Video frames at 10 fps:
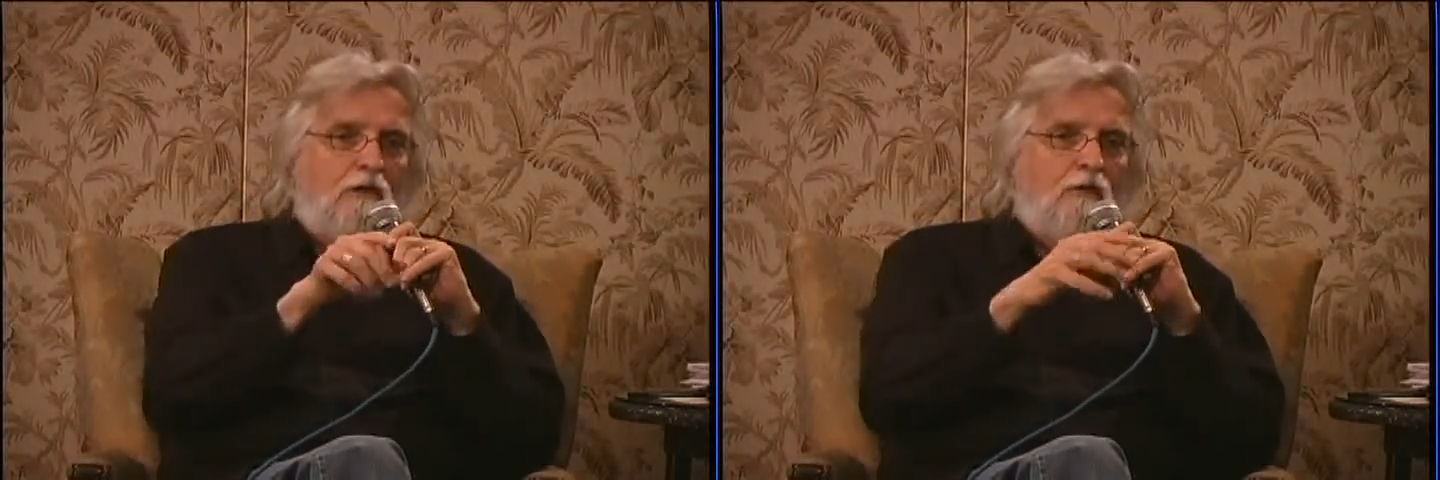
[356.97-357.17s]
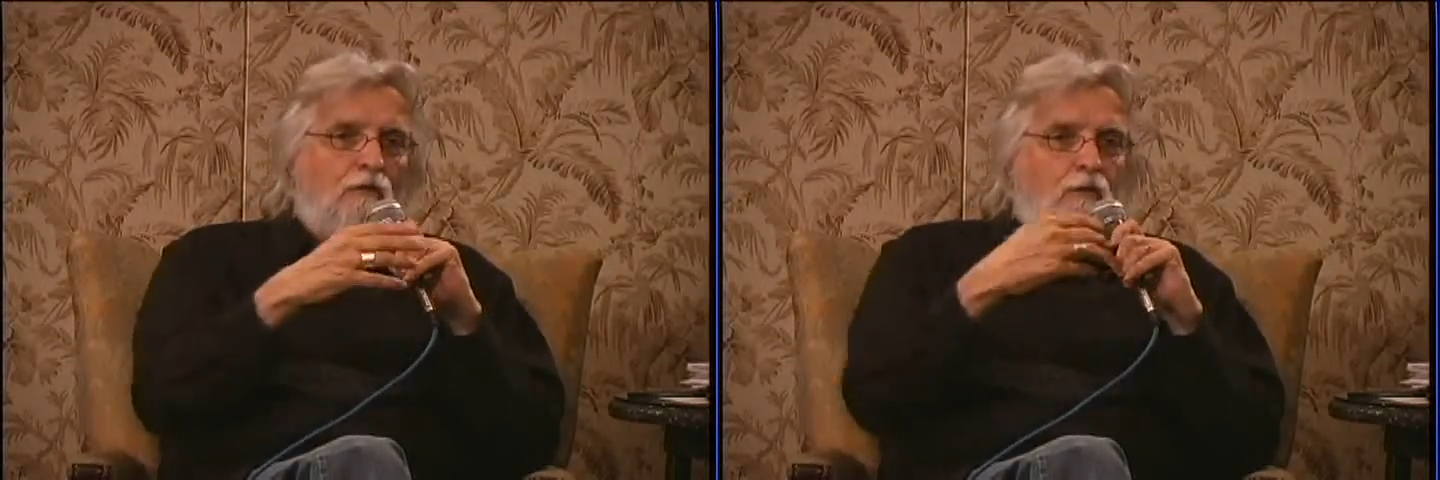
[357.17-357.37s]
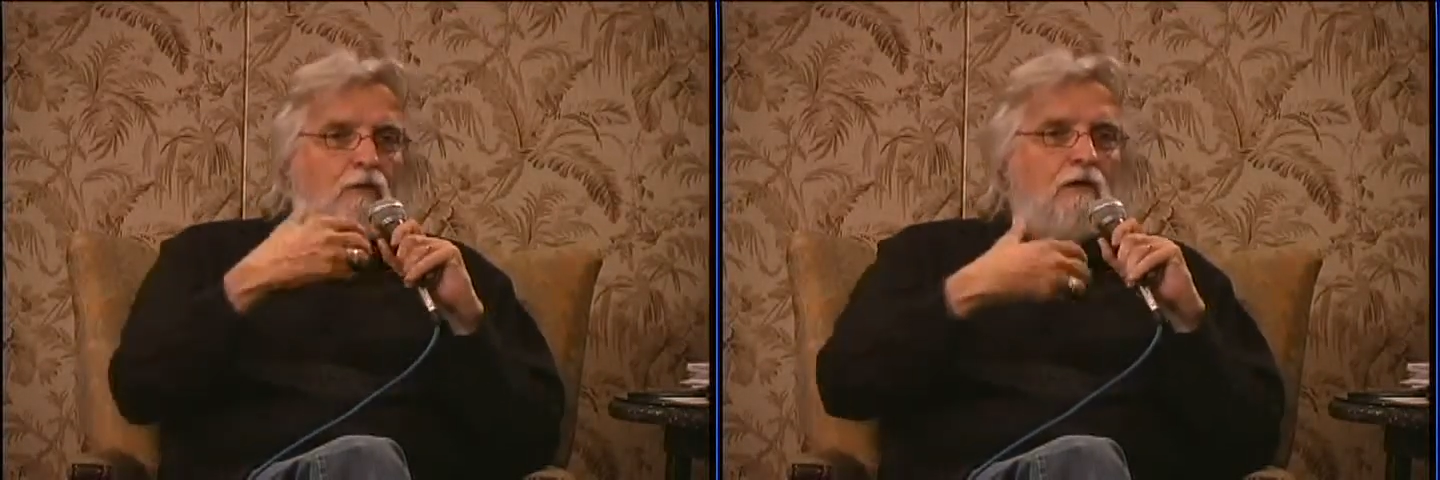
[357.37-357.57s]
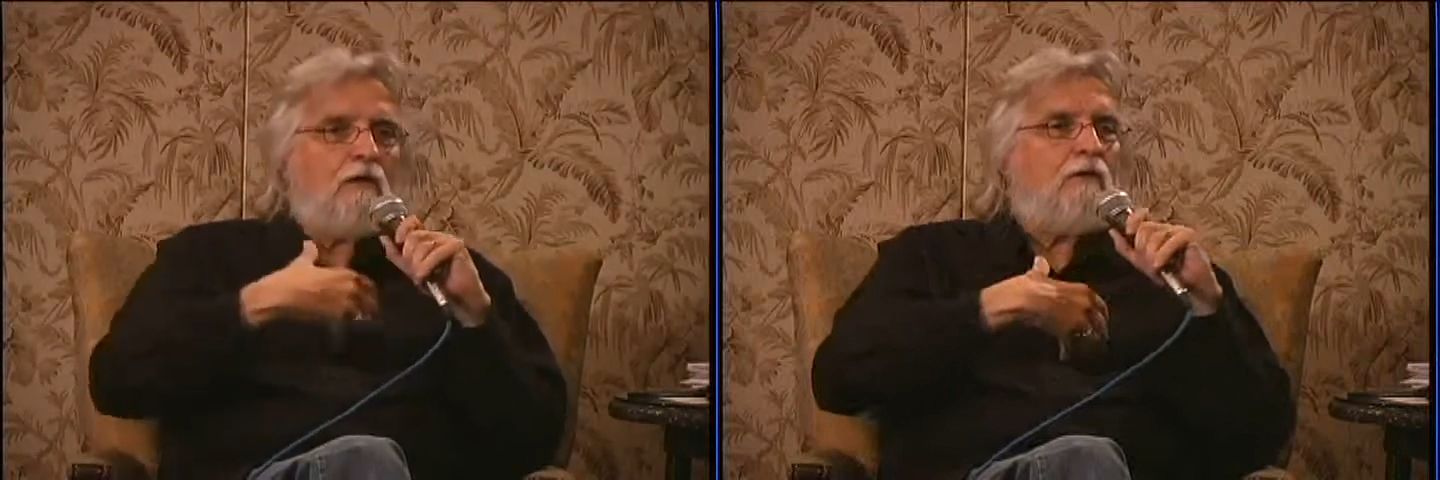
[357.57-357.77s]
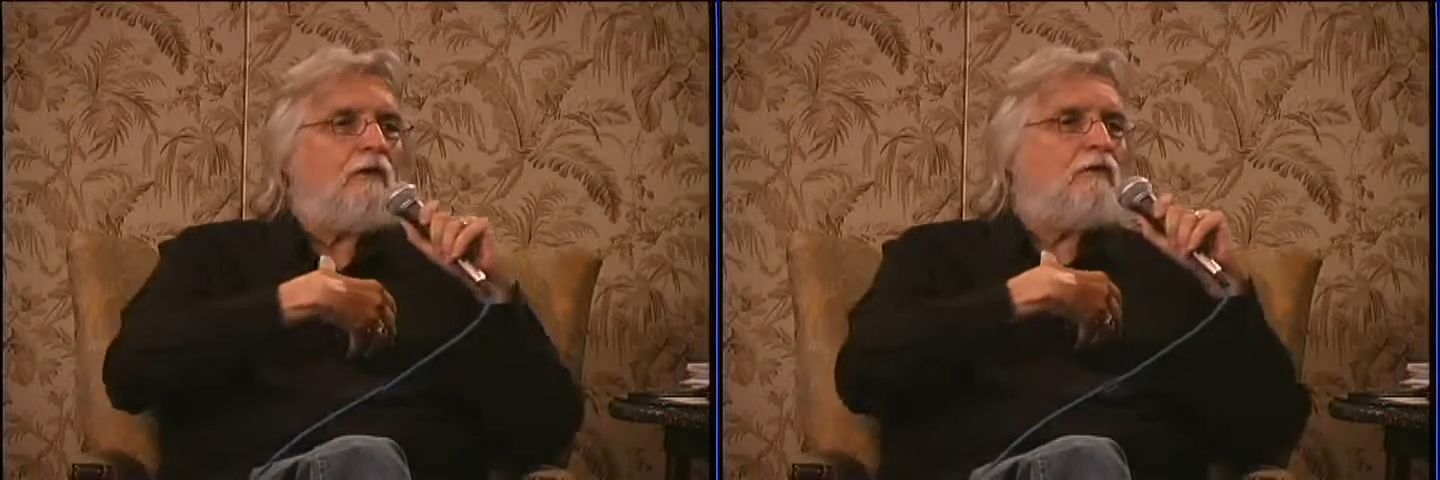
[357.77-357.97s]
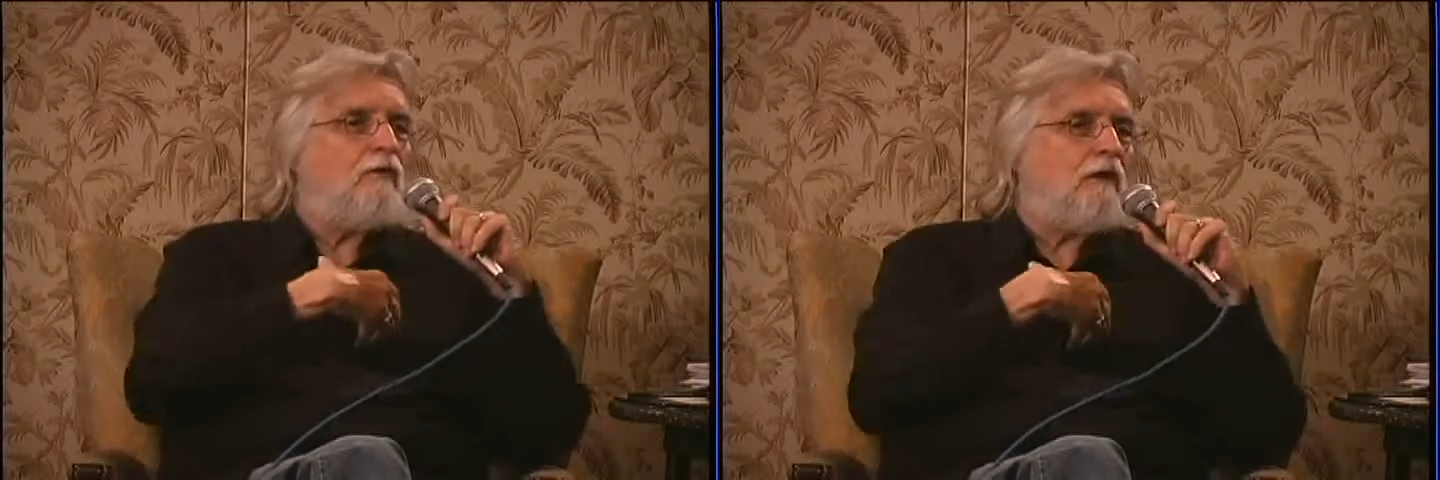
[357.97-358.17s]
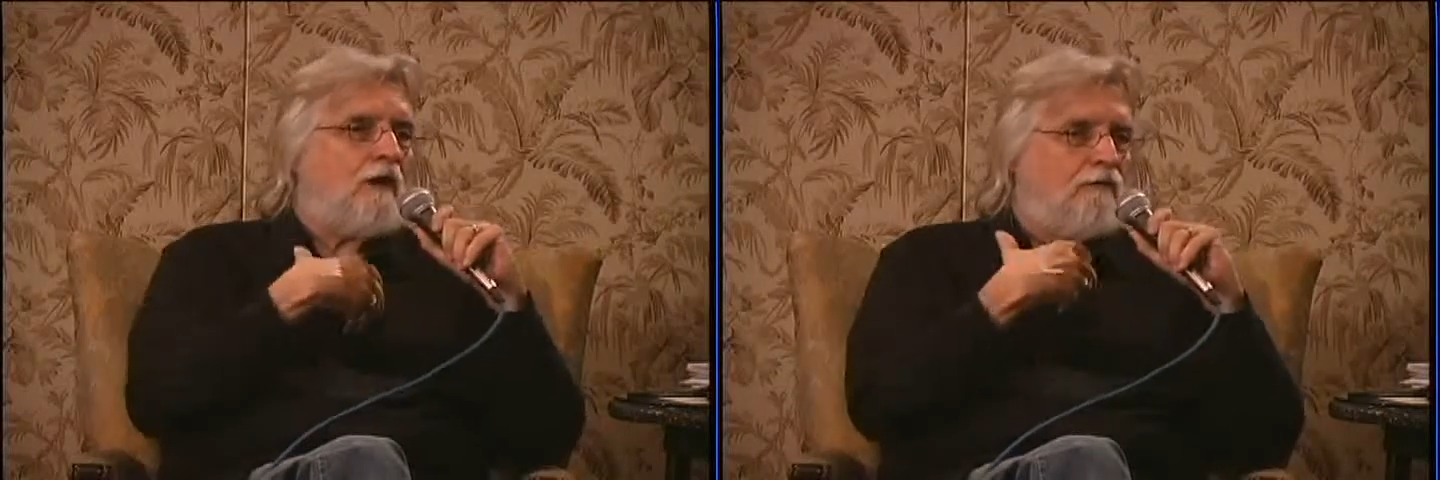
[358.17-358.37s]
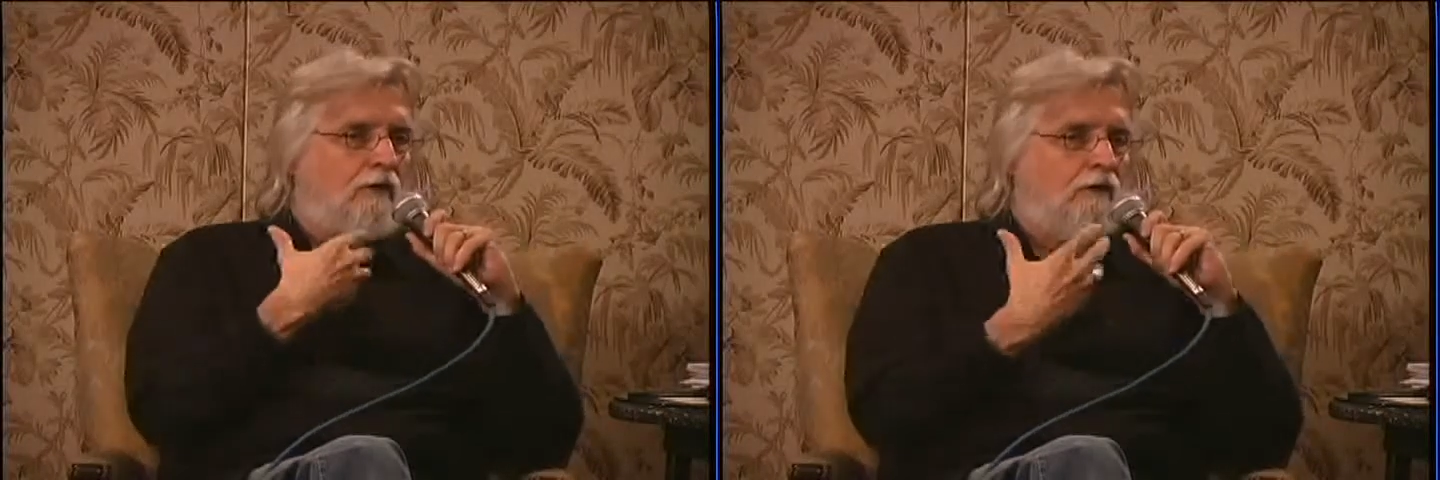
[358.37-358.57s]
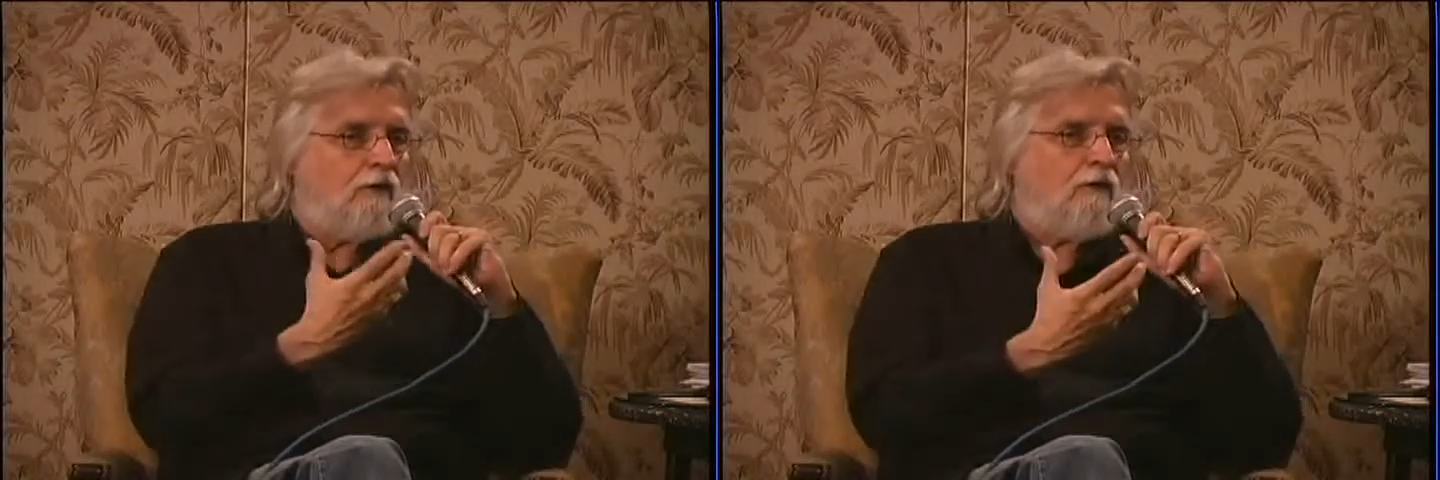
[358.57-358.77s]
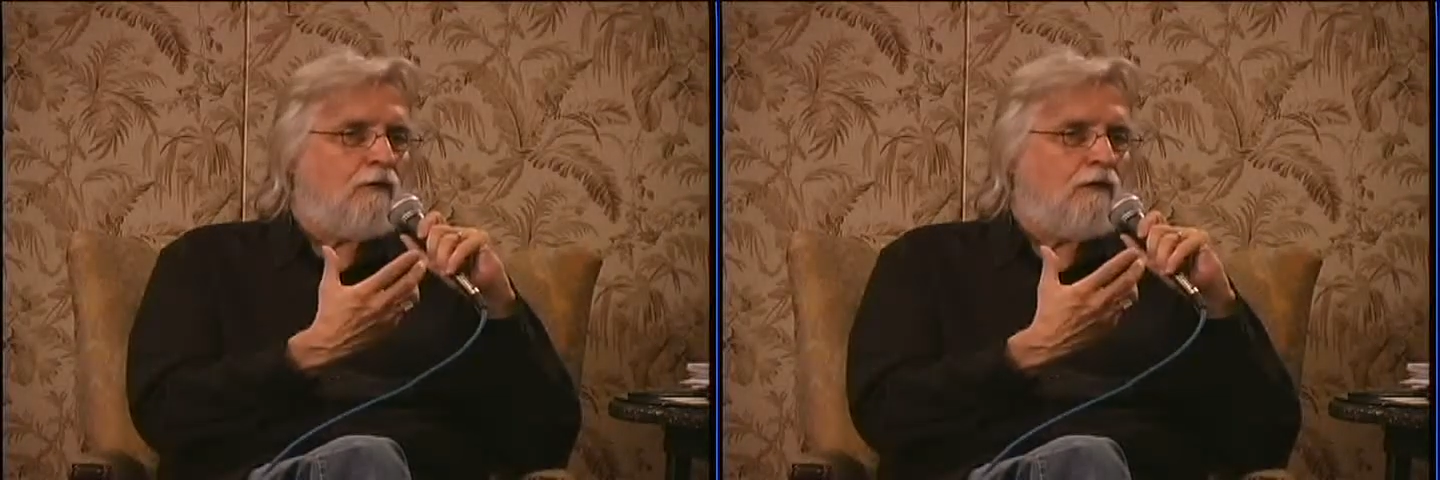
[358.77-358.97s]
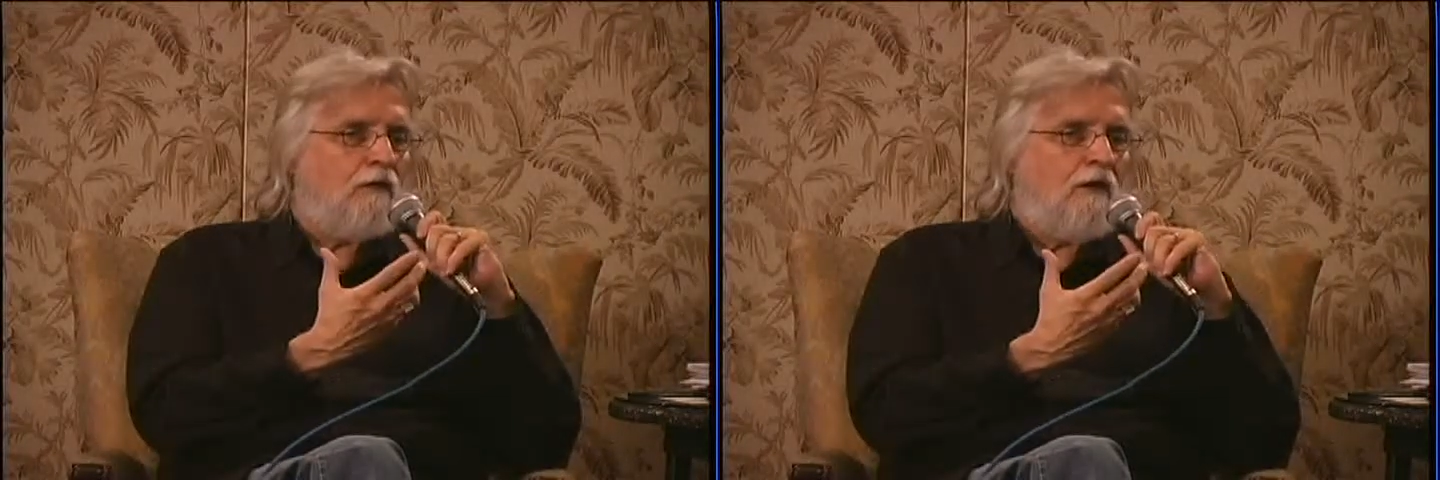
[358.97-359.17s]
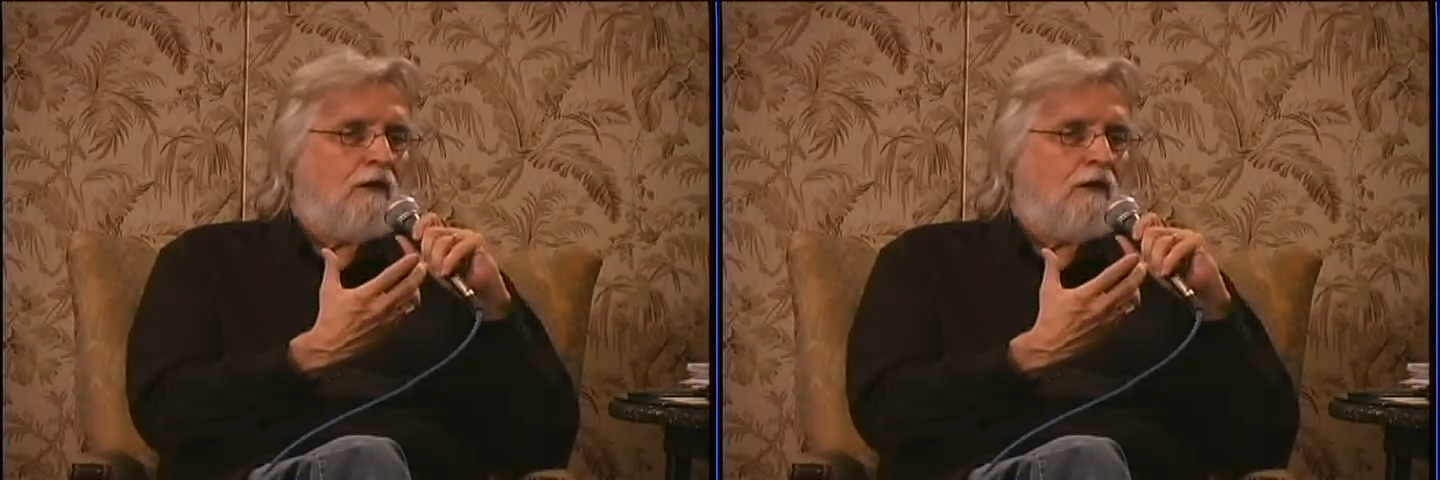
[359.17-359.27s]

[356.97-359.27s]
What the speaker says: through the living of your life on earth,